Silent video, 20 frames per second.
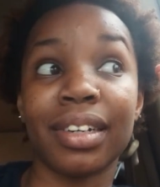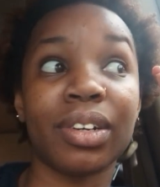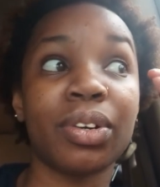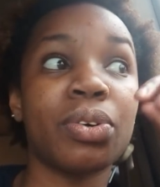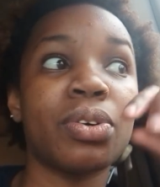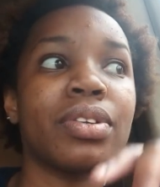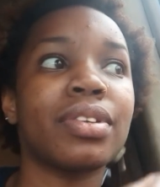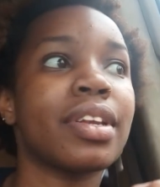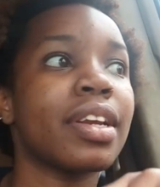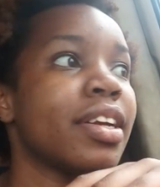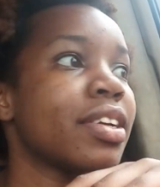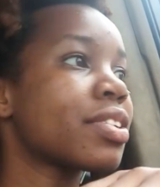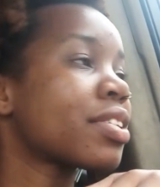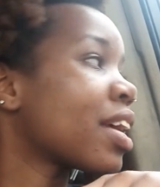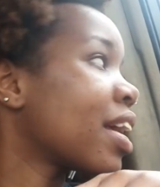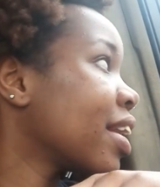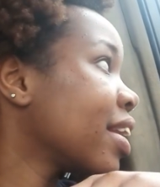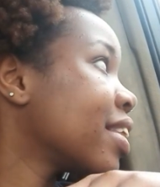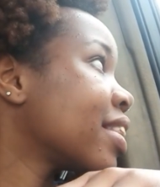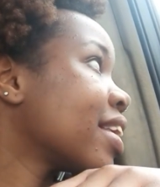because
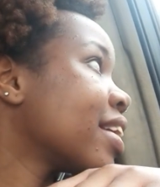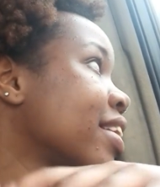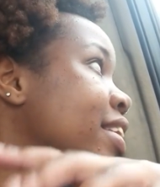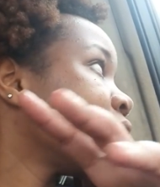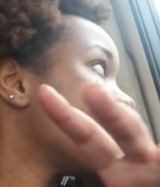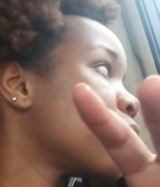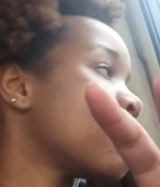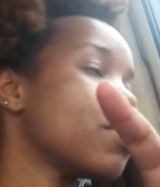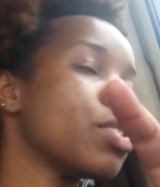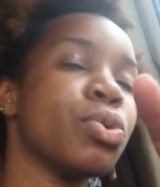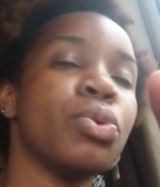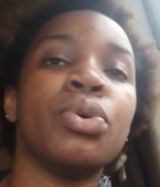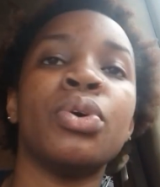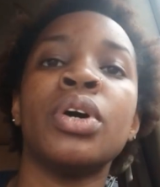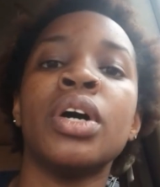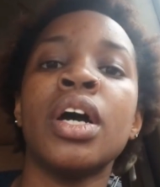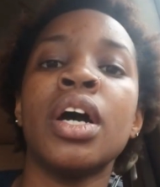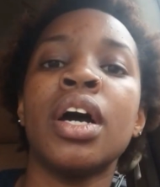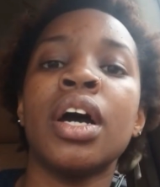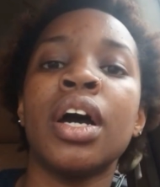literally they give you